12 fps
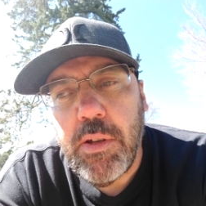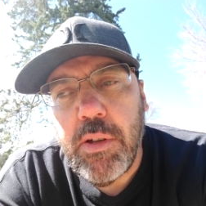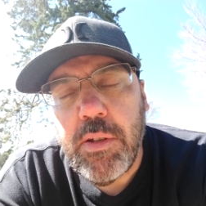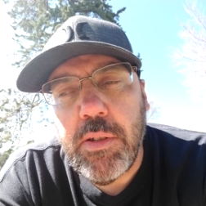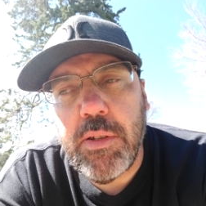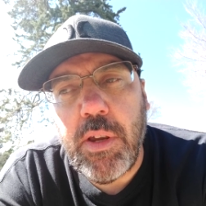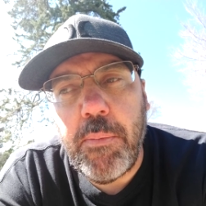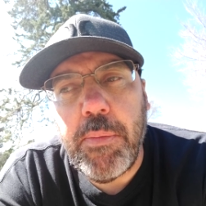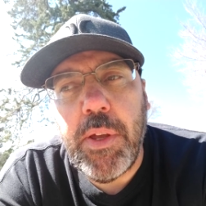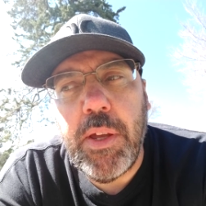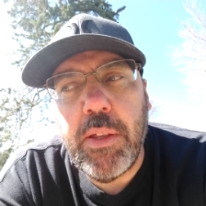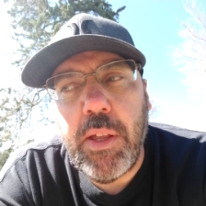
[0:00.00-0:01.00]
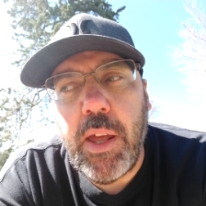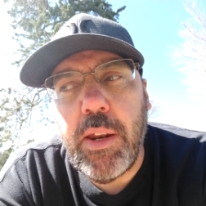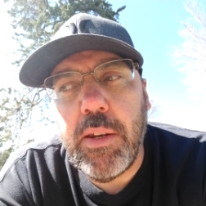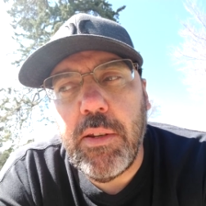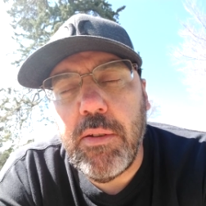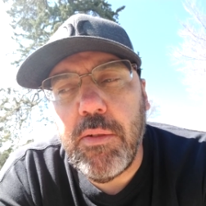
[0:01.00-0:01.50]
something that
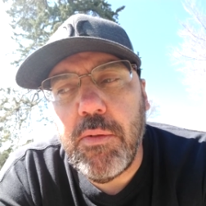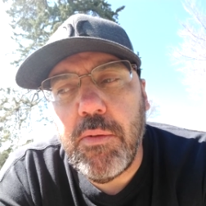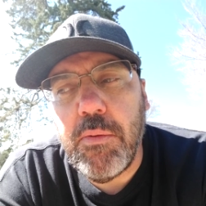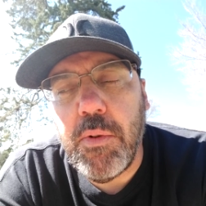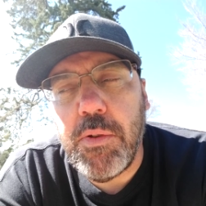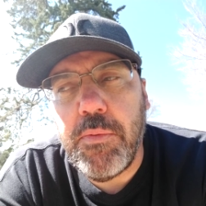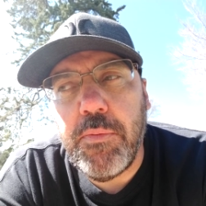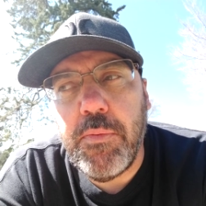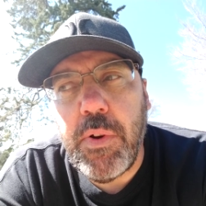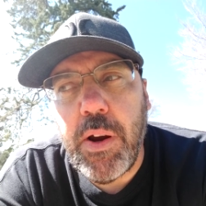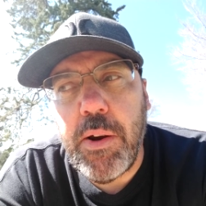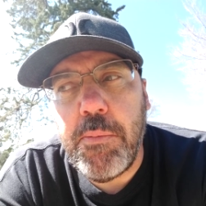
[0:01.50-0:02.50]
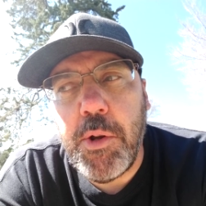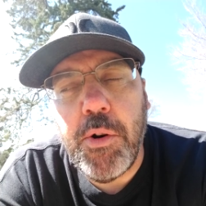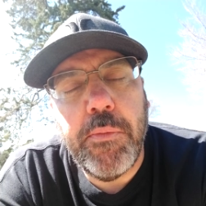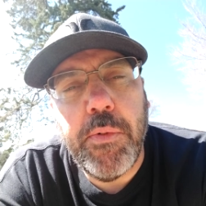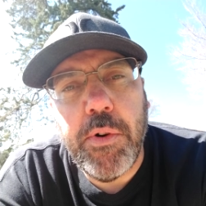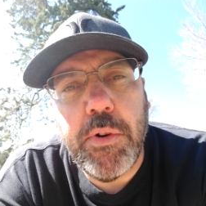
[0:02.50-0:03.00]
was very
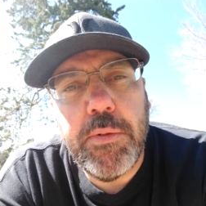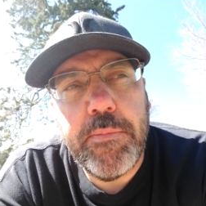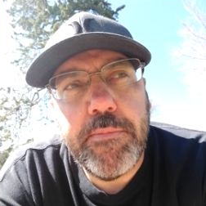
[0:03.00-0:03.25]
beautiful